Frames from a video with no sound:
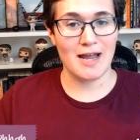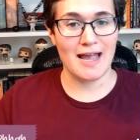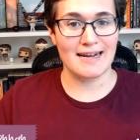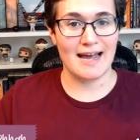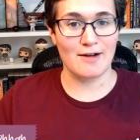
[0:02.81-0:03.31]
we're
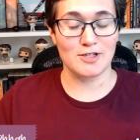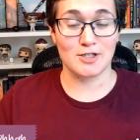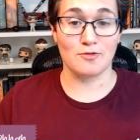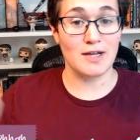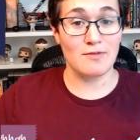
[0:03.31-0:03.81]
headed out
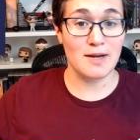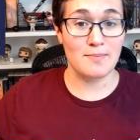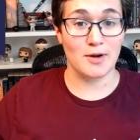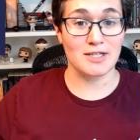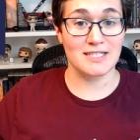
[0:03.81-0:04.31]
to
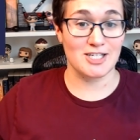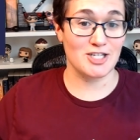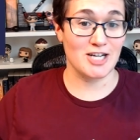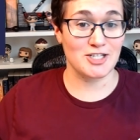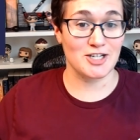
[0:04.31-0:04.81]
Reread Books in
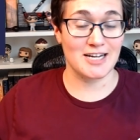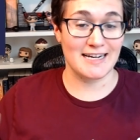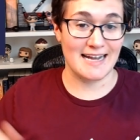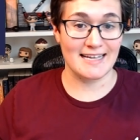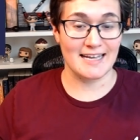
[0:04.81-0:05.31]
Cheshire,
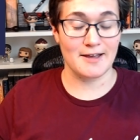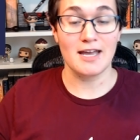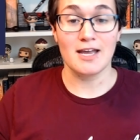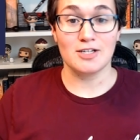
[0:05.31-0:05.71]
Connecticut.